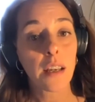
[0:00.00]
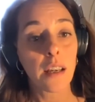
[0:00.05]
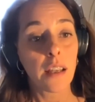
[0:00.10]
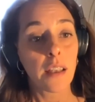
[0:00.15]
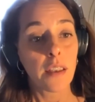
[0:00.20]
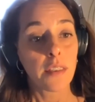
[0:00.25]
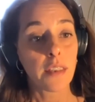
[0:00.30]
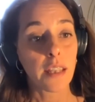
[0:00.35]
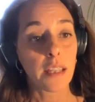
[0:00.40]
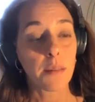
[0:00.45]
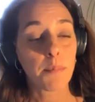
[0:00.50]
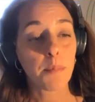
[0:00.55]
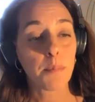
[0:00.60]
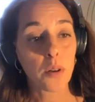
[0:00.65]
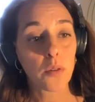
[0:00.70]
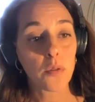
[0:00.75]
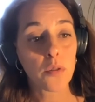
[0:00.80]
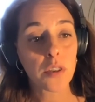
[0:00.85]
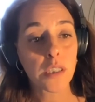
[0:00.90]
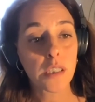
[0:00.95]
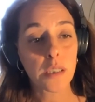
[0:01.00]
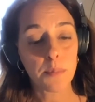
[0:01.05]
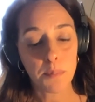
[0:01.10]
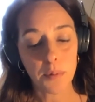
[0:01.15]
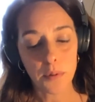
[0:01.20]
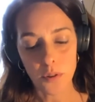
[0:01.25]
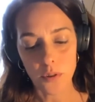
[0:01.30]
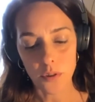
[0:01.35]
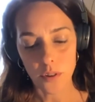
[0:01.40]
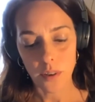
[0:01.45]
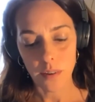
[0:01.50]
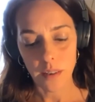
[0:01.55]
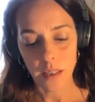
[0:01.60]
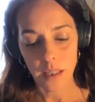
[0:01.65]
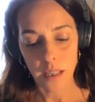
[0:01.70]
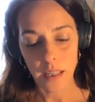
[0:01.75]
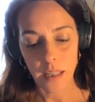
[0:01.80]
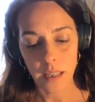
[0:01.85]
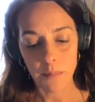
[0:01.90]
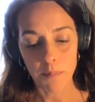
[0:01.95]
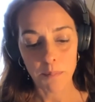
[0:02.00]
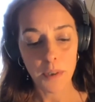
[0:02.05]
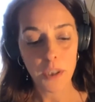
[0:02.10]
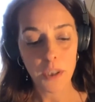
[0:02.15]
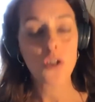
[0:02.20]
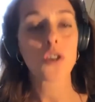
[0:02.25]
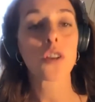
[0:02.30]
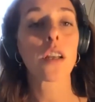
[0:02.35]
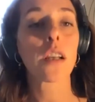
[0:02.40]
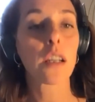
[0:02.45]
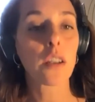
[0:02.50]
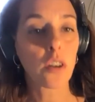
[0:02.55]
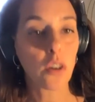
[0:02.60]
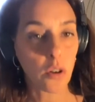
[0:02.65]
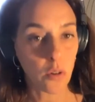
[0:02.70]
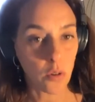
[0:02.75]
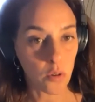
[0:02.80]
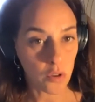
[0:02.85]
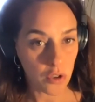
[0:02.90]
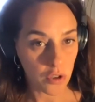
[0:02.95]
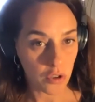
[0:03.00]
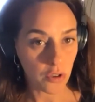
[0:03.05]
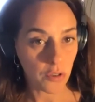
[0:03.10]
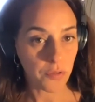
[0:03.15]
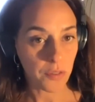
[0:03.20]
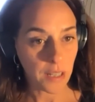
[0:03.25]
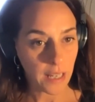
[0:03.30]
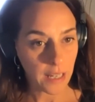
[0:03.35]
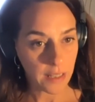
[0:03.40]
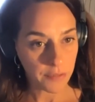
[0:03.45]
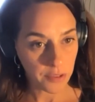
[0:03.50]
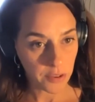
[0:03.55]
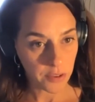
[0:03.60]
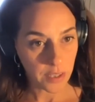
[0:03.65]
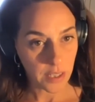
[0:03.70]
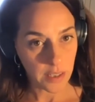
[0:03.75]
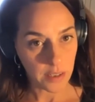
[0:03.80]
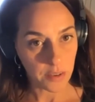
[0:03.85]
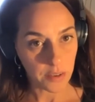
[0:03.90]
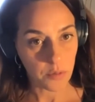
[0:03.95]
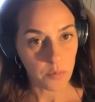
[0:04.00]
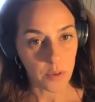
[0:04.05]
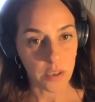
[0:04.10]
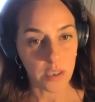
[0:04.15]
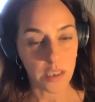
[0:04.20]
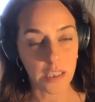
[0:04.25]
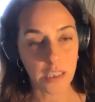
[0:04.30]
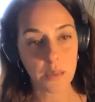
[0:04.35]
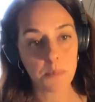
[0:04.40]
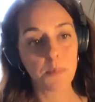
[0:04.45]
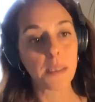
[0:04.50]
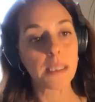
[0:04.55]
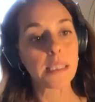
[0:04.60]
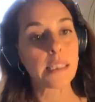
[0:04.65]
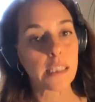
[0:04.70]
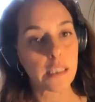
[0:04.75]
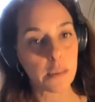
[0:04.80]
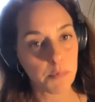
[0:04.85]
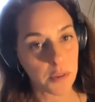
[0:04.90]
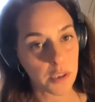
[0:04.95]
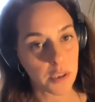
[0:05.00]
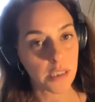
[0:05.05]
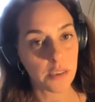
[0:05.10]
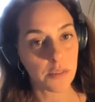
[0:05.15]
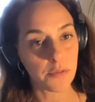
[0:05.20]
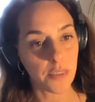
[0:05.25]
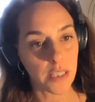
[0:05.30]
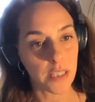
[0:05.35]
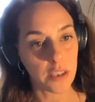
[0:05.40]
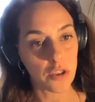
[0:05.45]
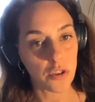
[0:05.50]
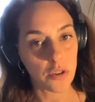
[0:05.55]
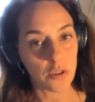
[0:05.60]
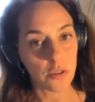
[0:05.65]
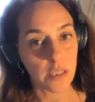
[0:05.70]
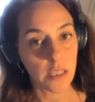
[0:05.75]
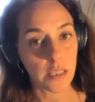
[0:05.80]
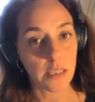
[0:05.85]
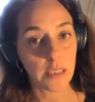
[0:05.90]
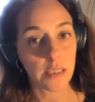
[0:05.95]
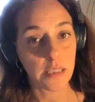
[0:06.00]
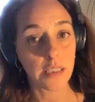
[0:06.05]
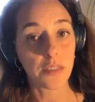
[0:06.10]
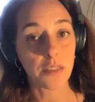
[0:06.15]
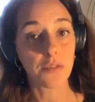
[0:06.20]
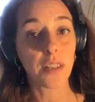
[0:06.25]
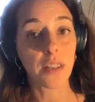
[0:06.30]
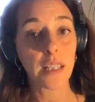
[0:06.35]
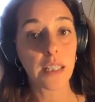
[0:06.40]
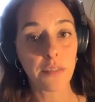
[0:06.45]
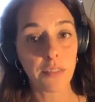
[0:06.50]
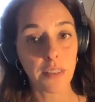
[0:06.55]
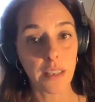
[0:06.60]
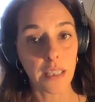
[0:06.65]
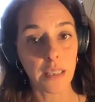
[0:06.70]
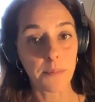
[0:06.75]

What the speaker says: They both support the impersonal goals of life on earth, which is species preservation and survival.